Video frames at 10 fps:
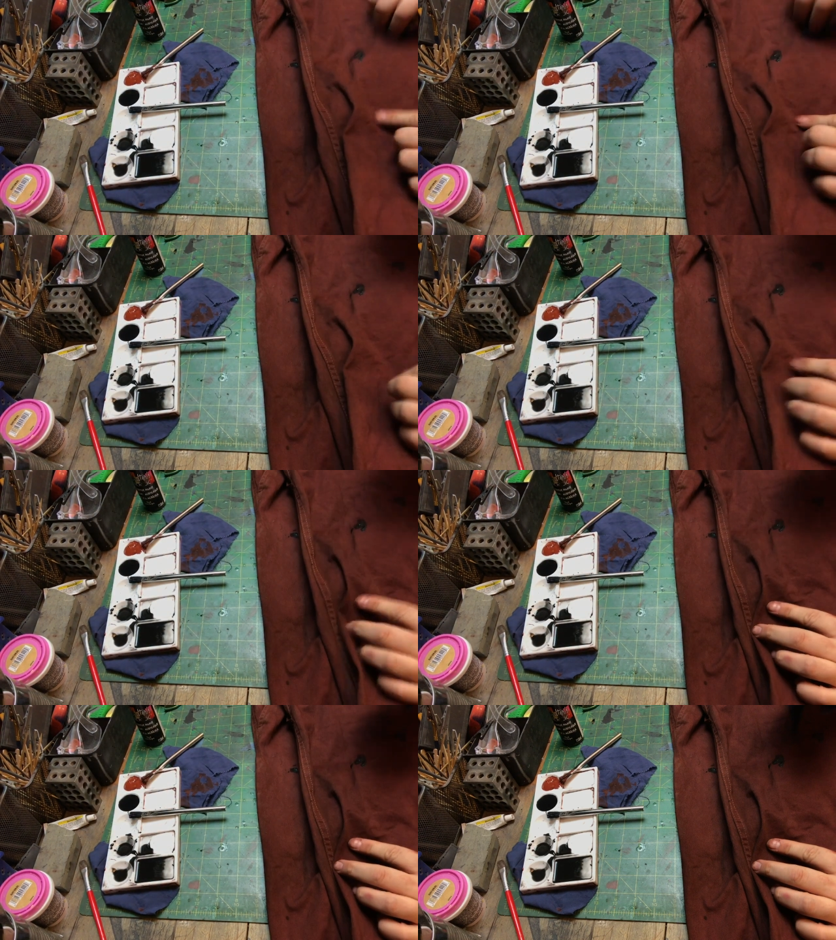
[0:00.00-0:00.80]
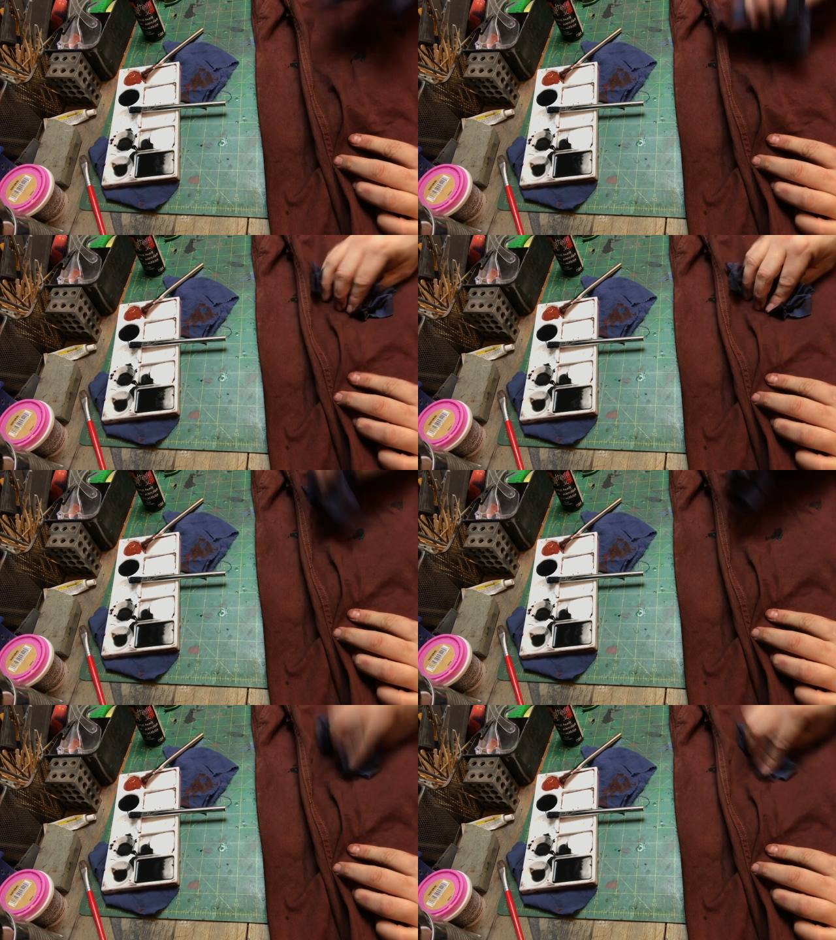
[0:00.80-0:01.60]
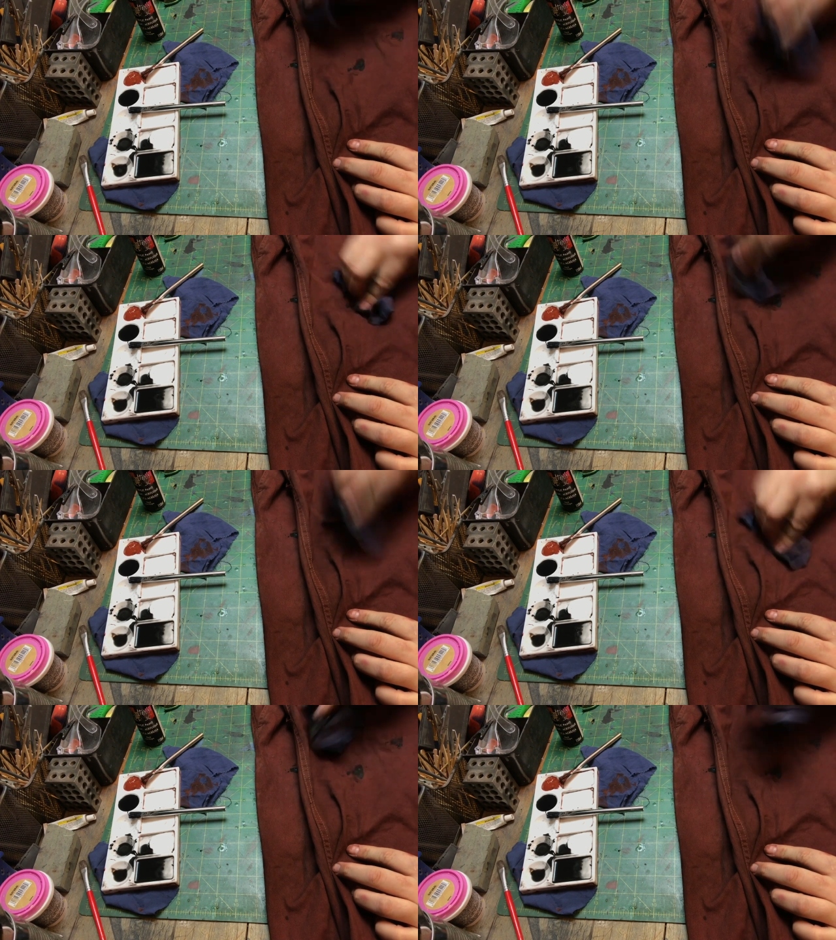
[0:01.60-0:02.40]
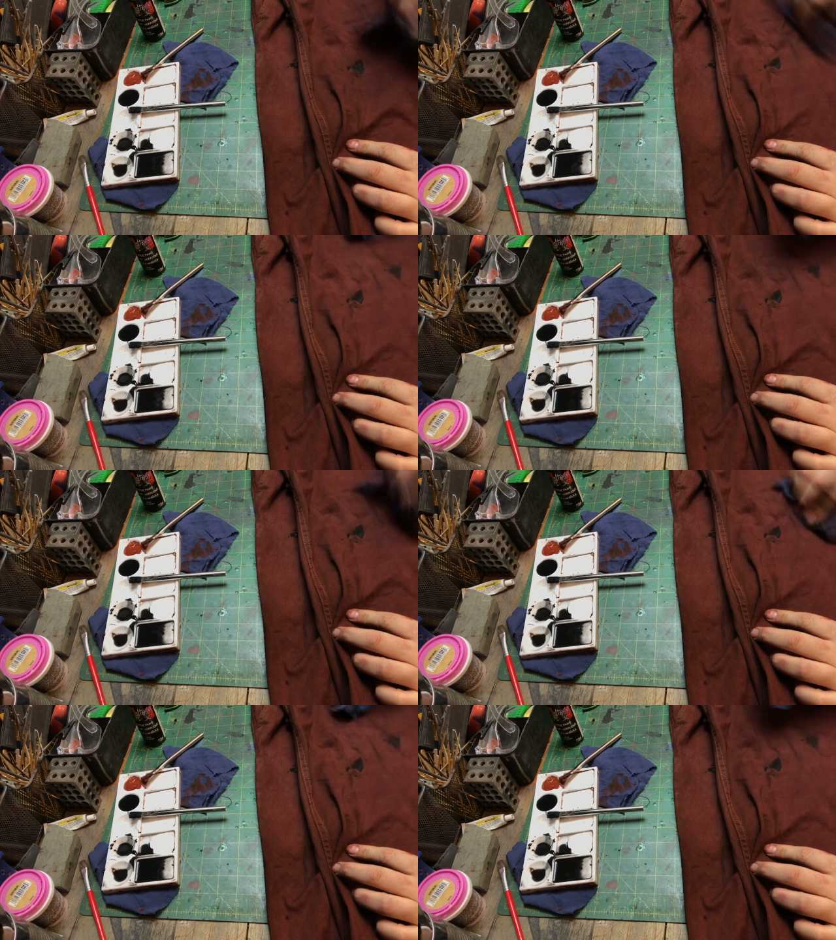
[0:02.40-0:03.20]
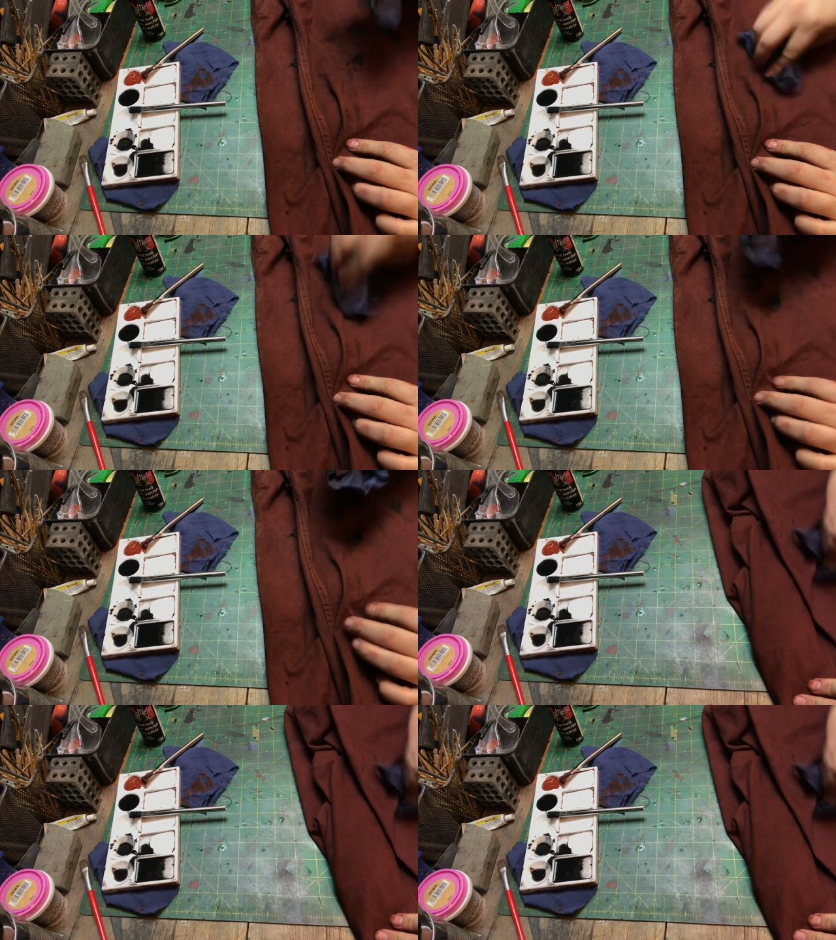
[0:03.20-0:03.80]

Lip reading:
Nobody's mouth can be seen.